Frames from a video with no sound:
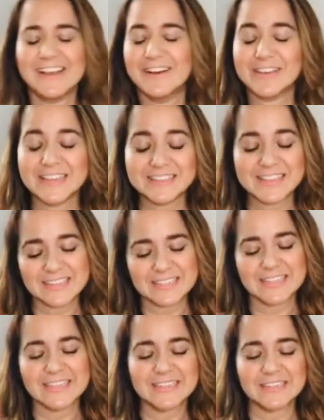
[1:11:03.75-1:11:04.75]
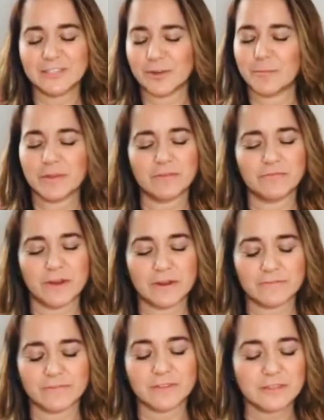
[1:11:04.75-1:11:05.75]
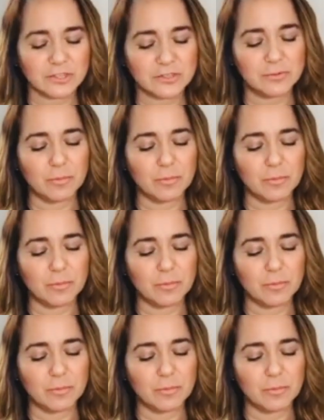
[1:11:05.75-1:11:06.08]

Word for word: Okay, they say that don't be afraid of the new